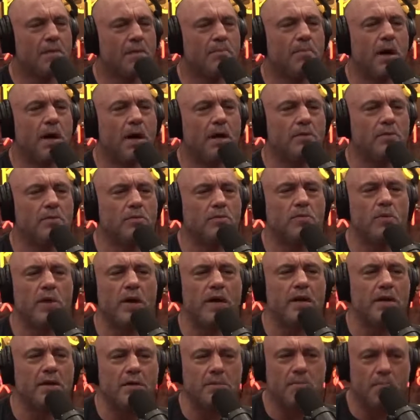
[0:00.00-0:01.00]
But
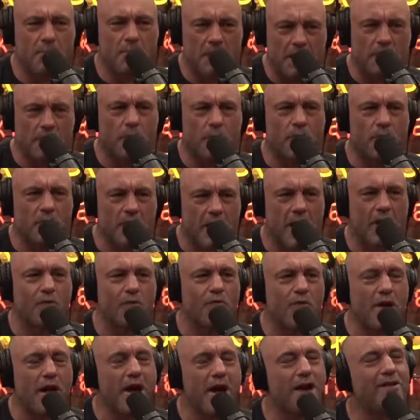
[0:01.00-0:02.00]
when people were not
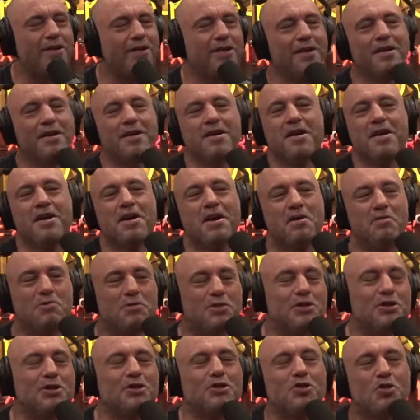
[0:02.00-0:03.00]
around, he
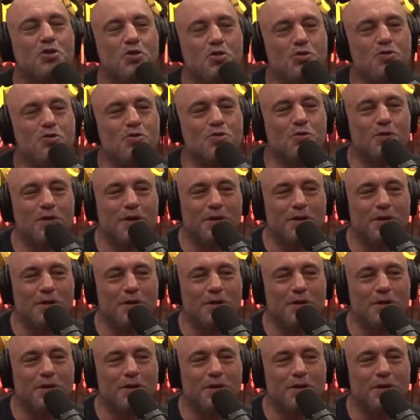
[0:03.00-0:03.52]
was just cool.